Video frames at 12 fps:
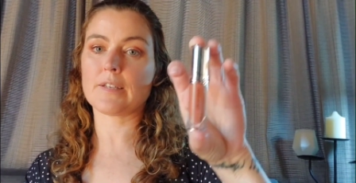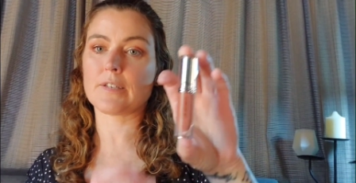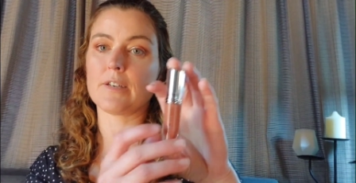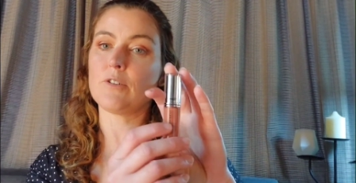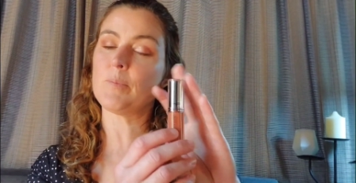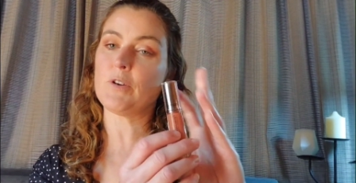
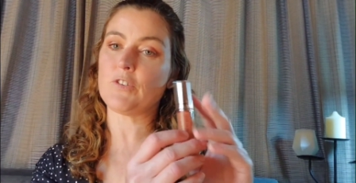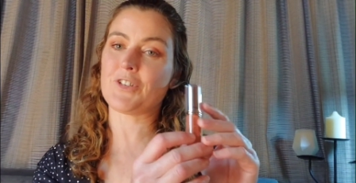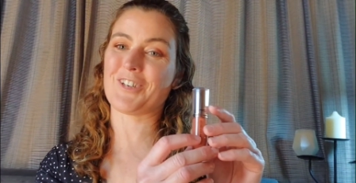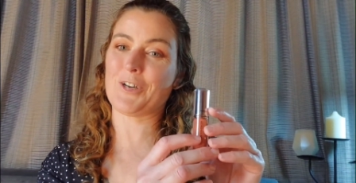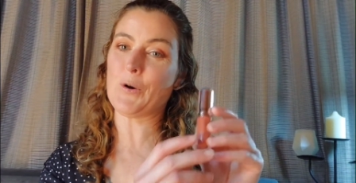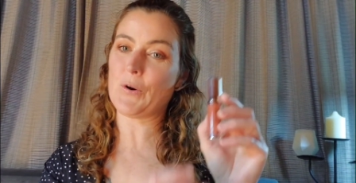There's a little bit of a
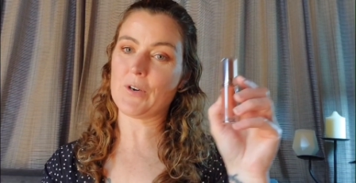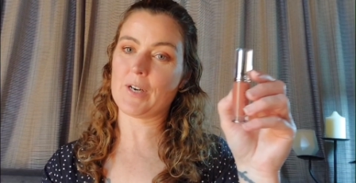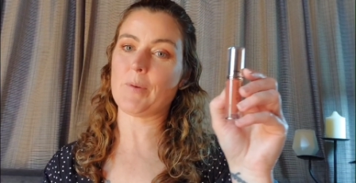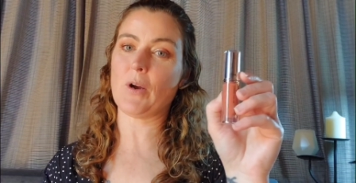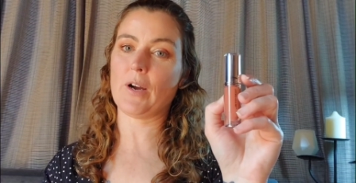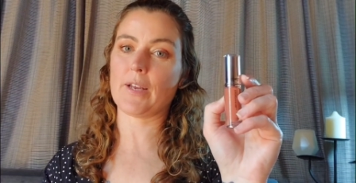story
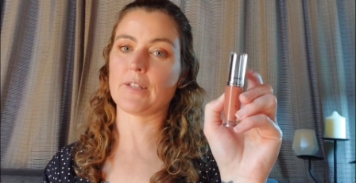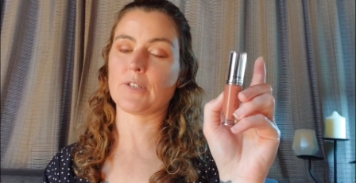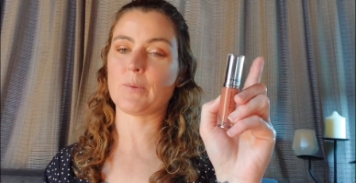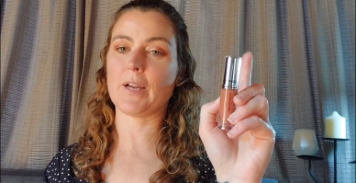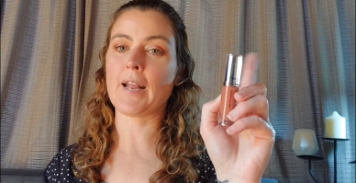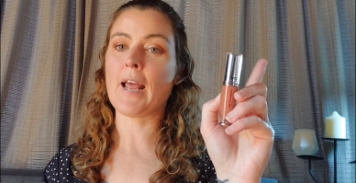behind
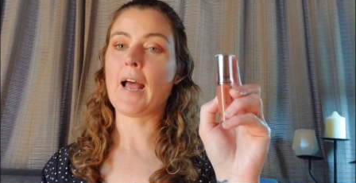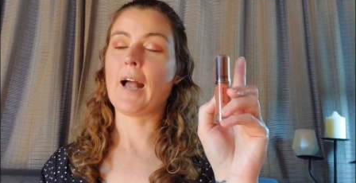this one.